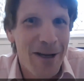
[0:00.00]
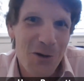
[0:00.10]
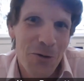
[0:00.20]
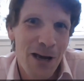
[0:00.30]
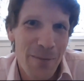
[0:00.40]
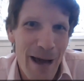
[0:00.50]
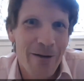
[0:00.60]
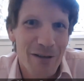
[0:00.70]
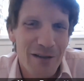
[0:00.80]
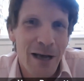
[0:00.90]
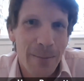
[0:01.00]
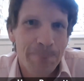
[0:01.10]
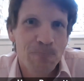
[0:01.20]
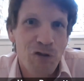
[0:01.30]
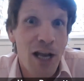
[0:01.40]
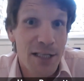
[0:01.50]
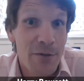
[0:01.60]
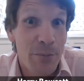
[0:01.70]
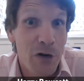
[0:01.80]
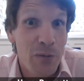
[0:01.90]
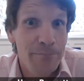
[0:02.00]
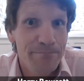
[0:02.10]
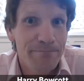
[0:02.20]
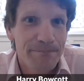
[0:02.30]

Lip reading: by talking about relative improvement.